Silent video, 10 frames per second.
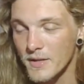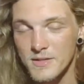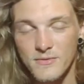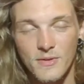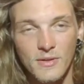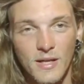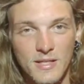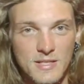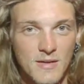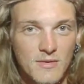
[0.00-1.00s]
I just feel
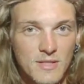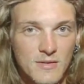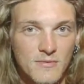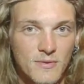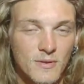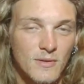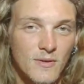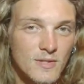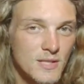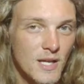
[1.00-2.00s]
like a 17-foot
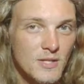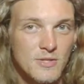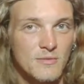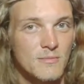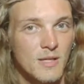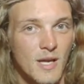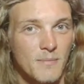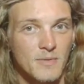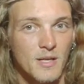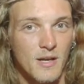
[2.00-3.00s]
long snake shouldn't be
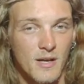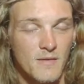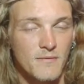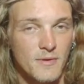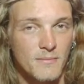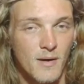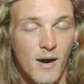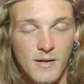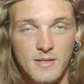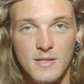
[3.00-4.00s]
kept in an 8-foot
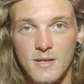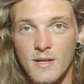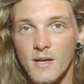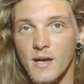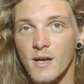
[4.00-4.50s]
box.